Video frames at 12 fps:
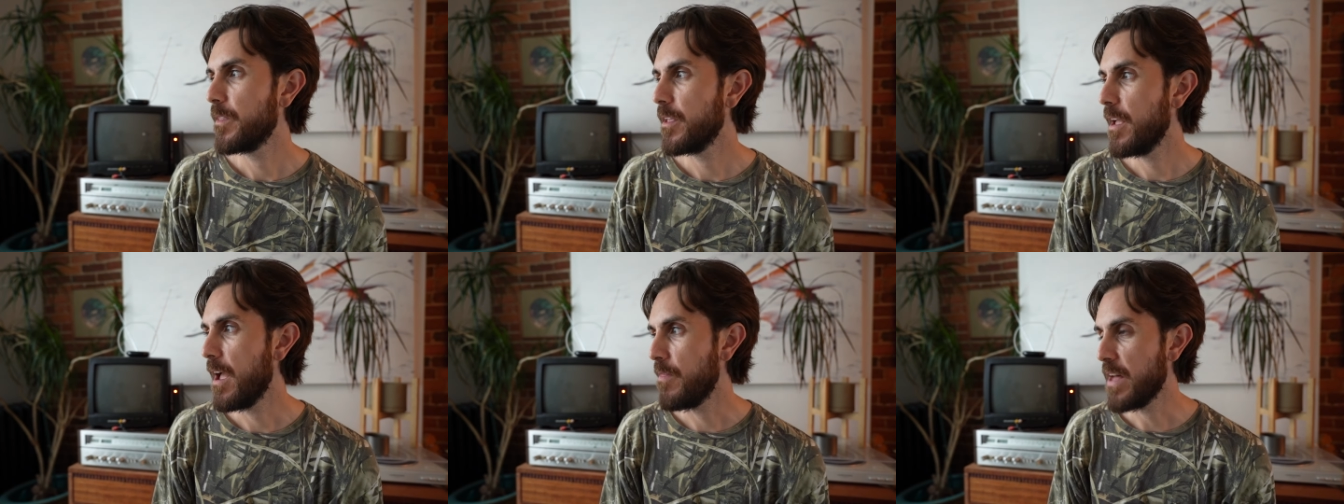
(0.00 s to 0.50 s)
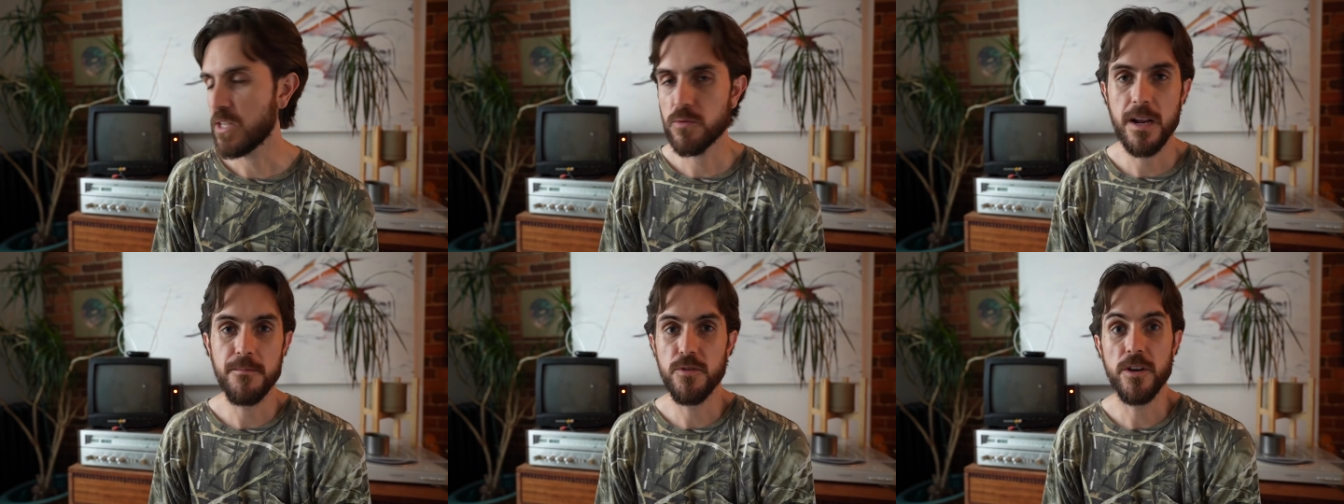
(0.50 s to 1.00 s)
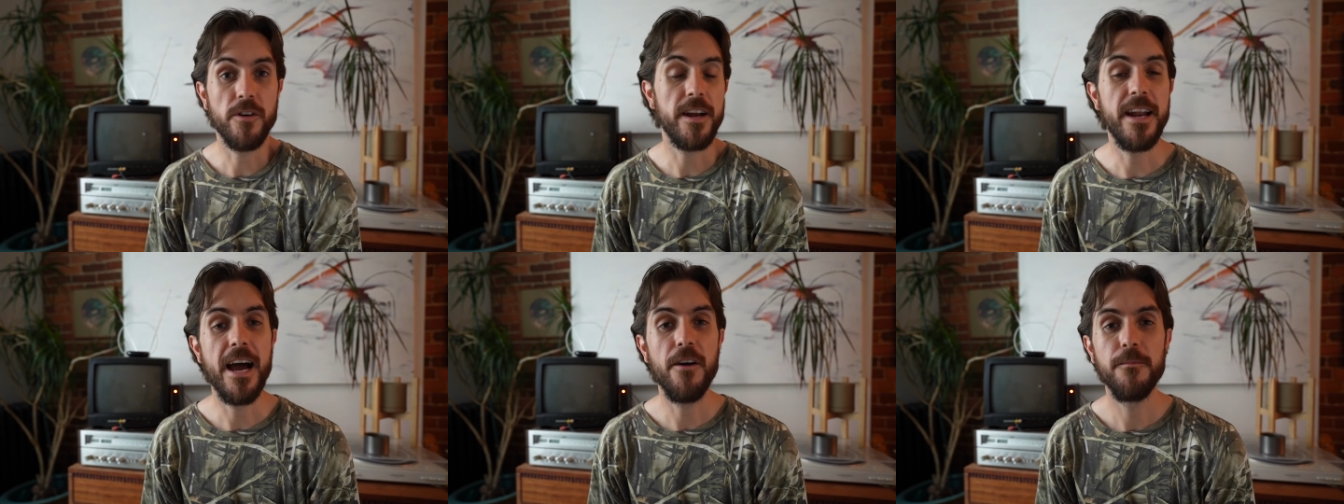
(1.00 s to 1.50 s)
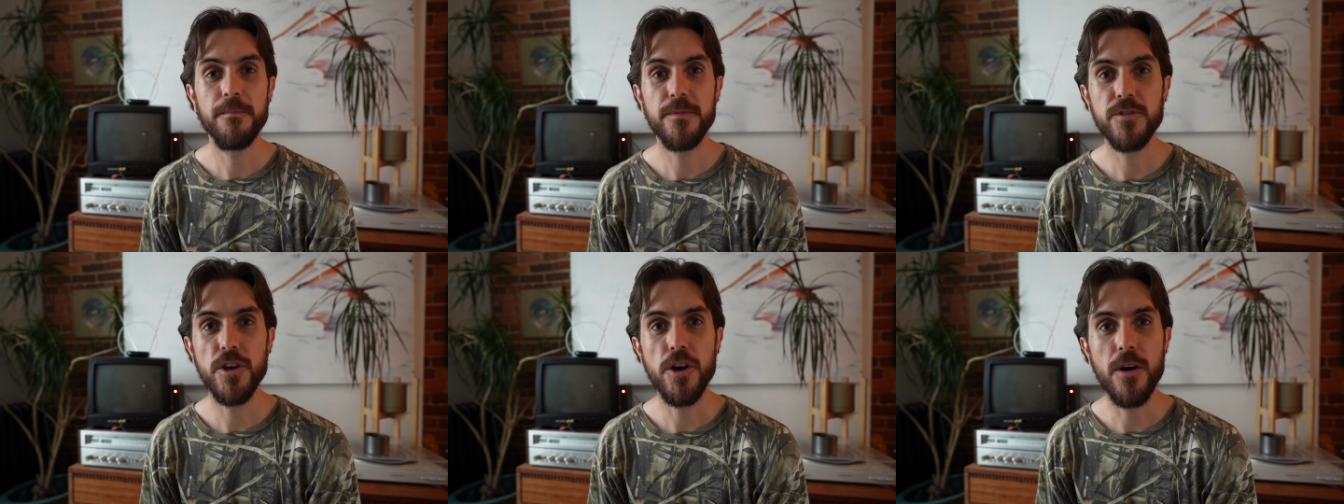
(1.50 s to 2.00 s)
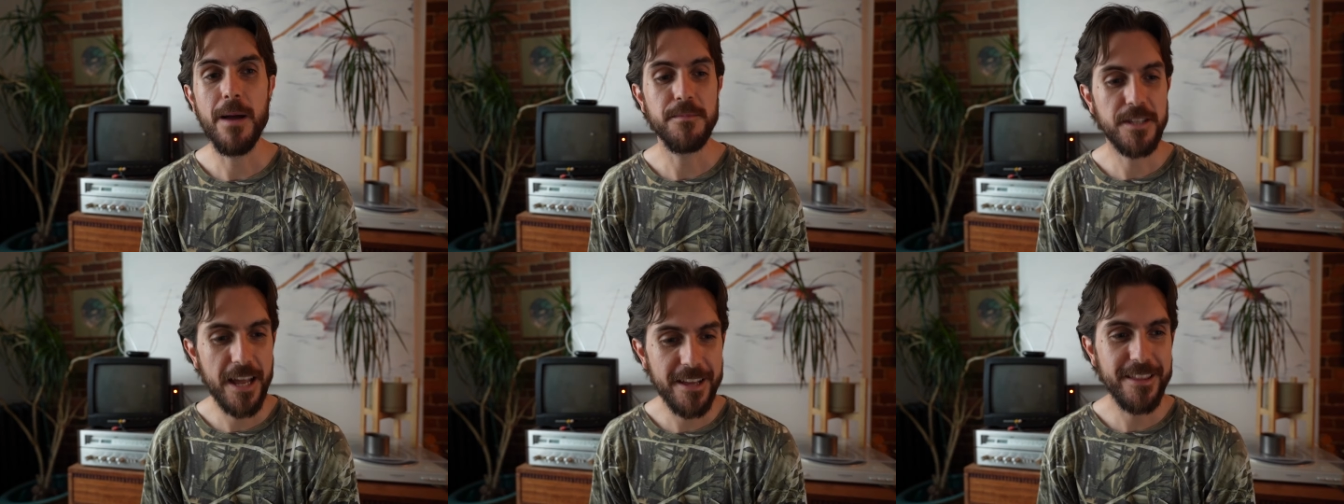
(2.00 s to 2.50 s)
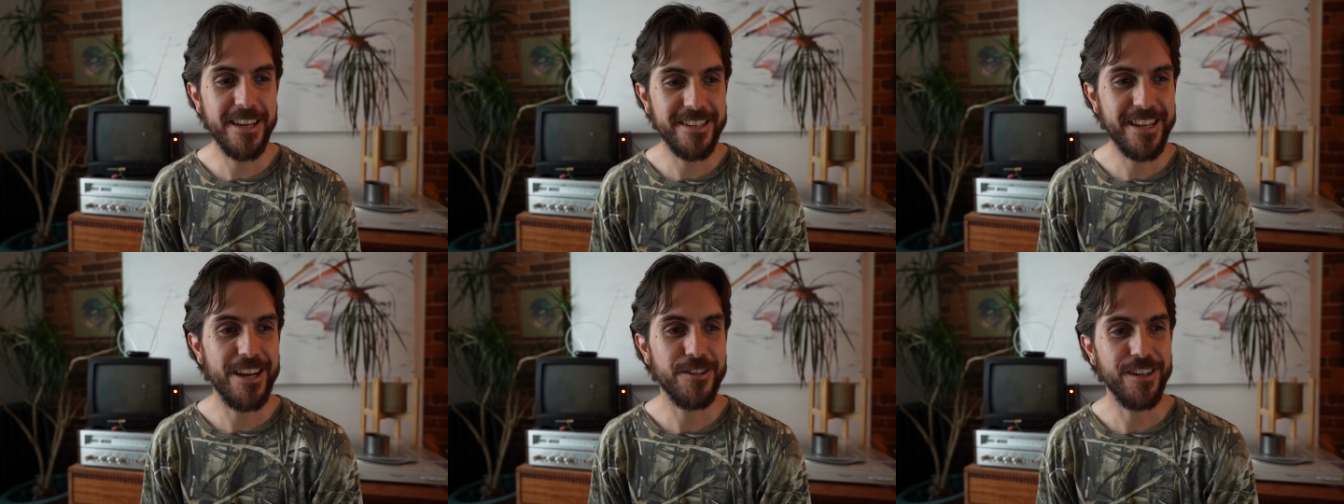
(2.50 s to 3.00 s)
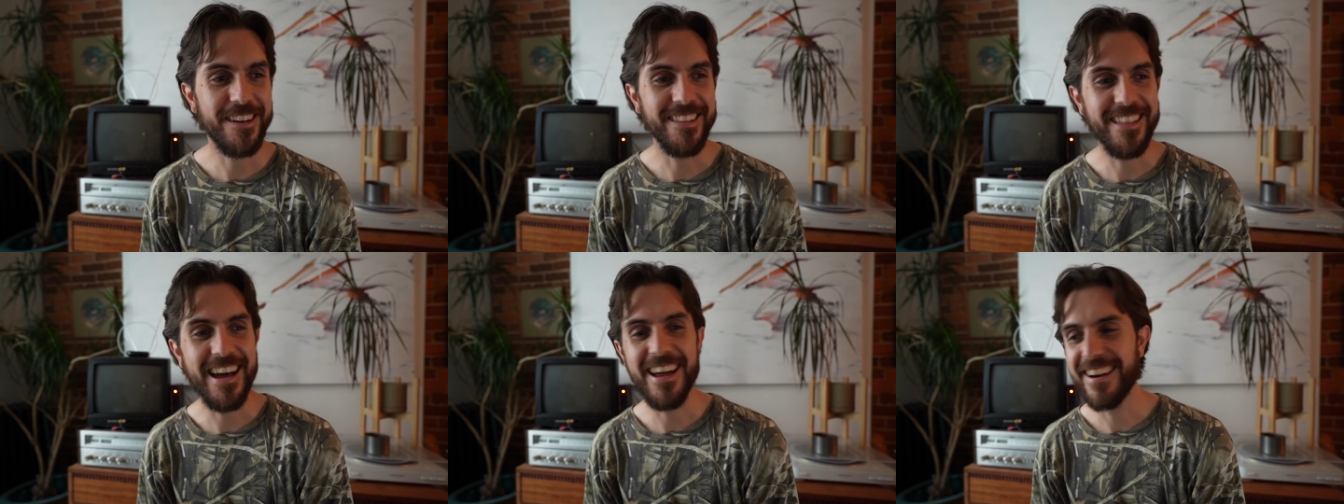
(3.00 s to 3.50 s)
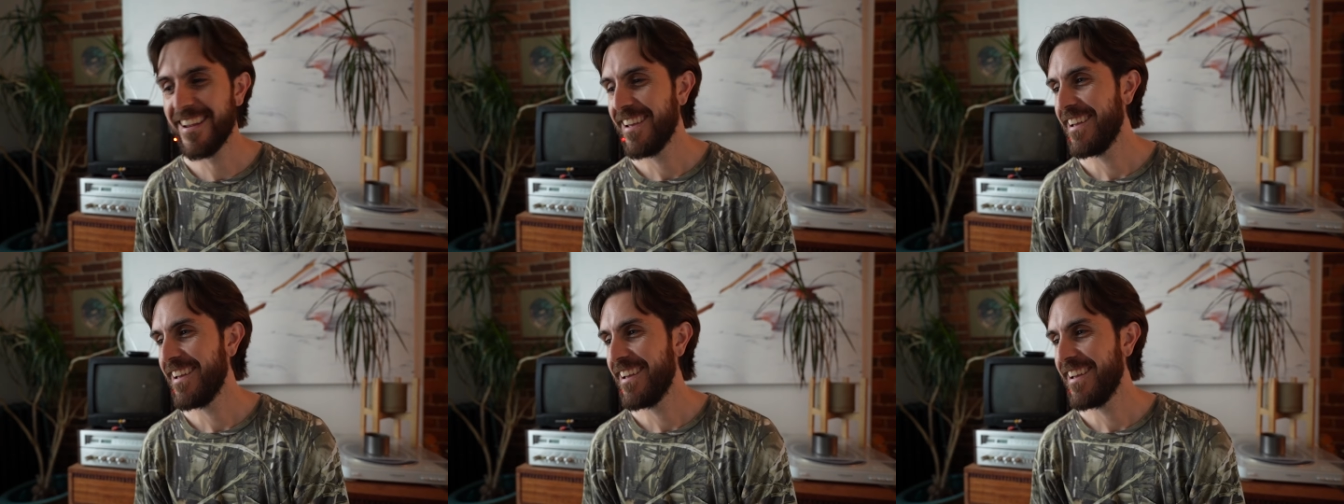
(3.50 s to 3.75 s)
And that's what I'm doing right now. So I'm setting the intention that,